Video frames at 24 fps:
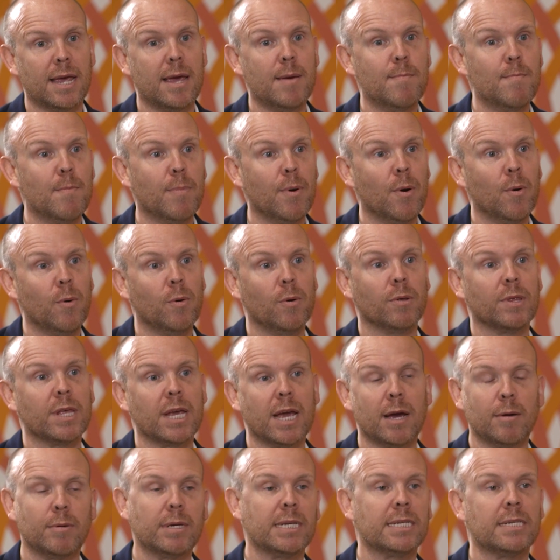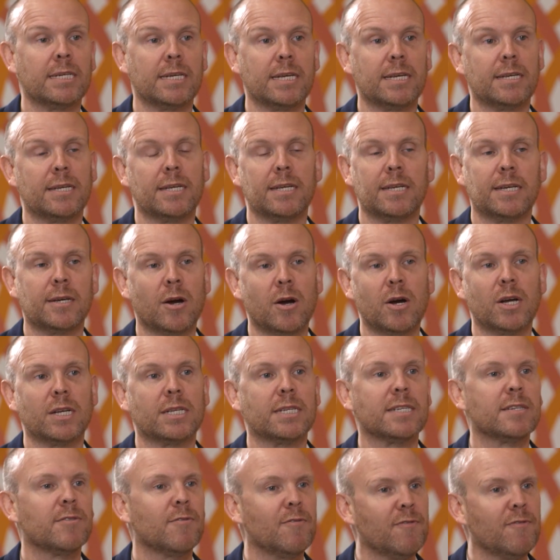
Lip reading: import the OECD guidance,